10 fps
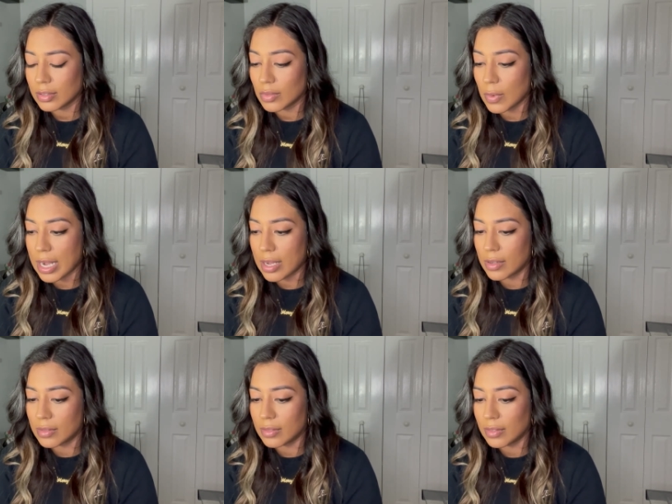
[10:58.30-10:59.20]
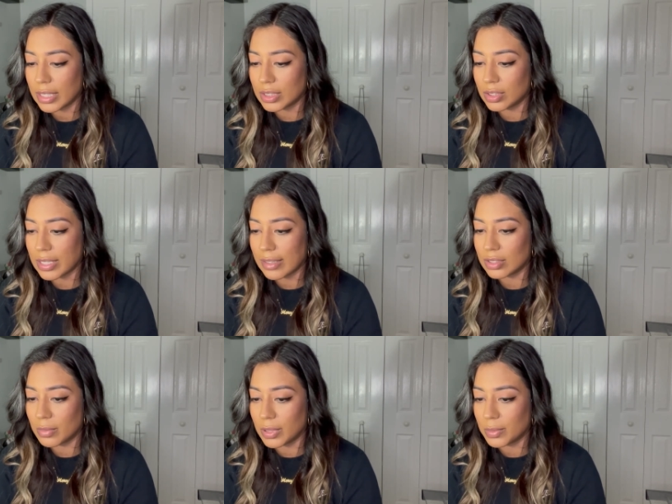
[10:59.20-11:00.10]
Wow, I still have
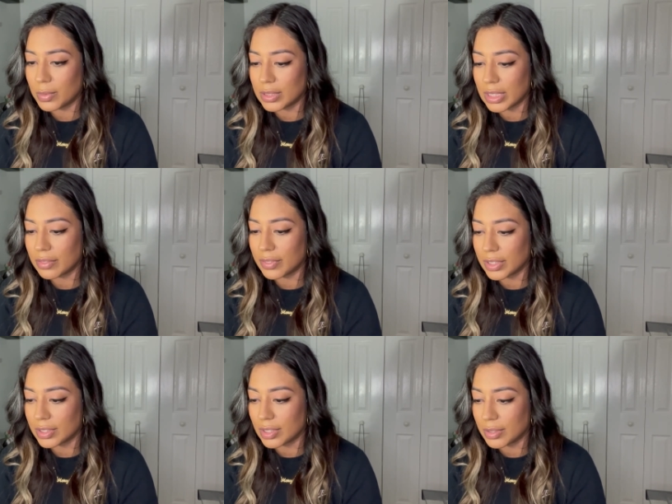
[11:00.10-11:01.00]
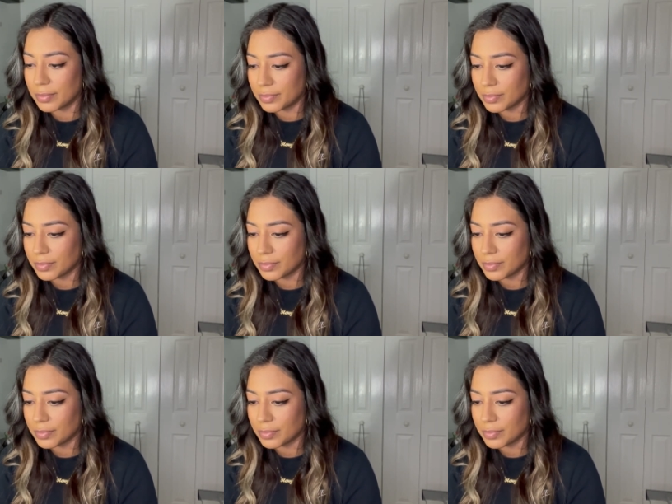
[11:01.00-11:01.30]
some people with 10 fingers up.